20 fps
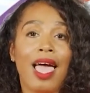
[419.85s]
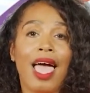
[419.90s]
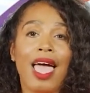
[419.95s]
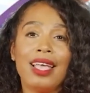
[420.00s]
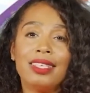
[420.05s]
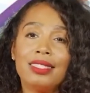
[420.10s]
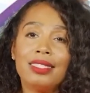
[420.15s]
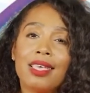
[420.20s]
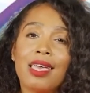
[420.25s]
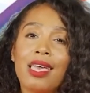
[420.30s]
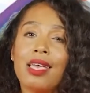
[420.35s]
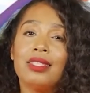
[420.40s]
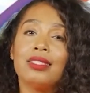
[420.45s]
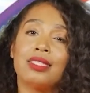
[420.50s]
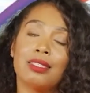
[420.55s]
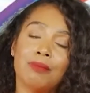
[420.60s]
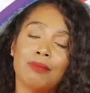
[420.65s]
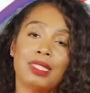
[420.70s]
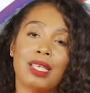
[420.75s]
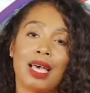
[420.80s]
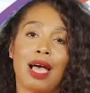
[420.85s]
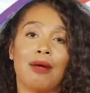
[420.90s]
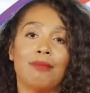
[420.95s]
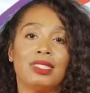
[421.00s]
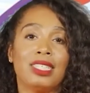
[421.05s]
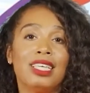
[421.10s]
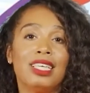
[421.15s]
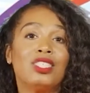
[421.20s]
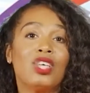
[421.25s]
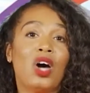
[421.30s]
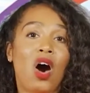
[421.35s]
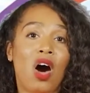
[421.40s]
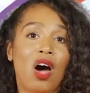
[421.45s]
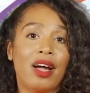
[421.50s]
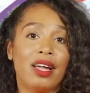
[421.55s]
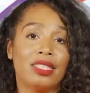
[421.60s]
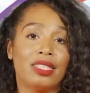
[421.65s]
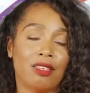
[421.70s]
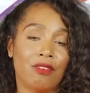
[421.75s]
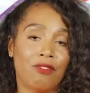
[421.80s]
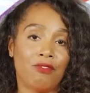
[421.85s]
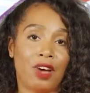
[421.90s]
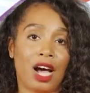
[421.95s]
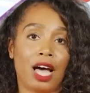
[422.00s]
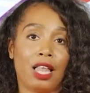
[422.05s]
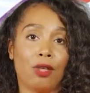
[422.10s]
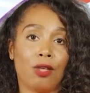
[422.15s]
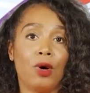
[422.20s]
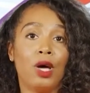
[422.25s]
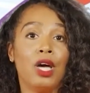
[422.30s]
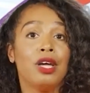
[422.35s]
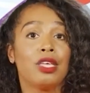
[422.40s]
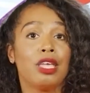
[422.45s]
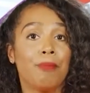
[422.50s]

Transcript: As kids, sometimes it's hard to follow